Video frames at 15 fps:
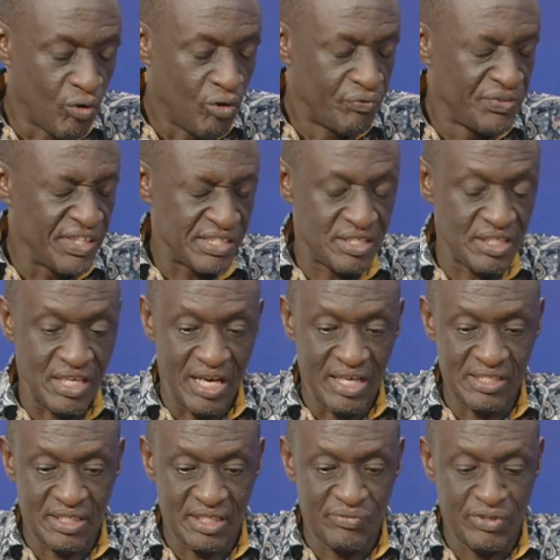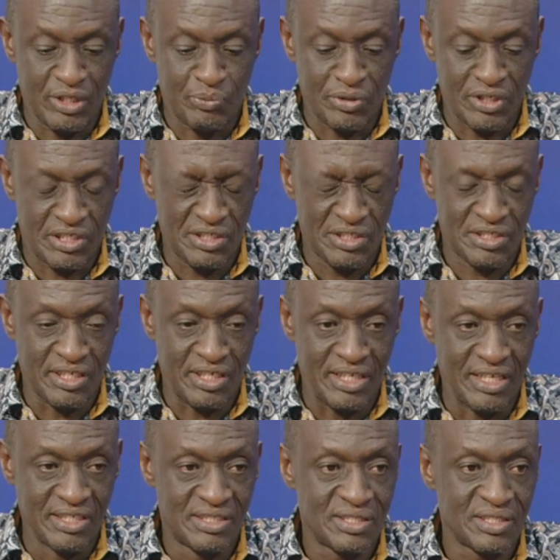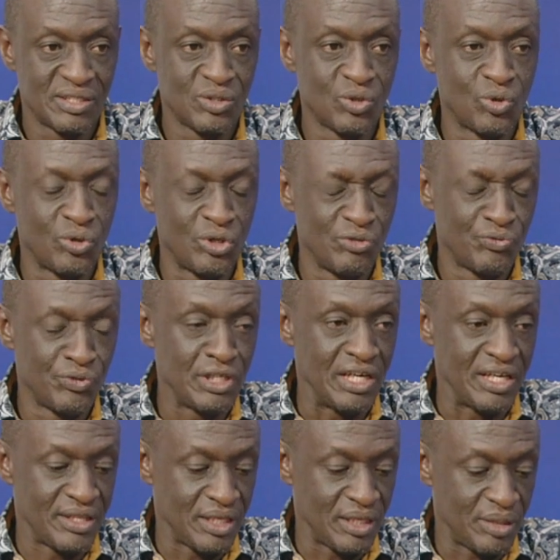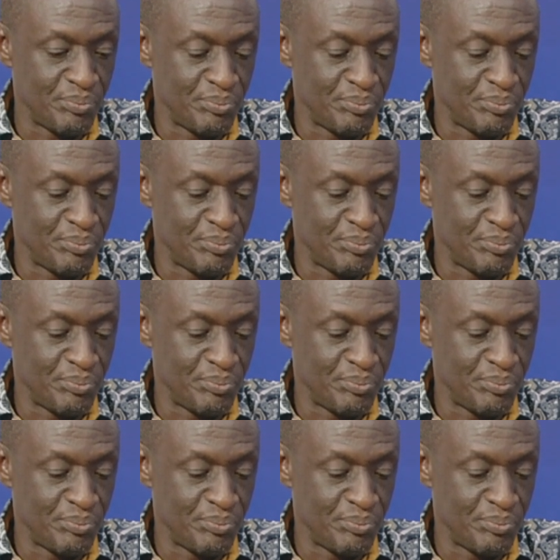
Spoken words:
obviously, as every politician does, or even other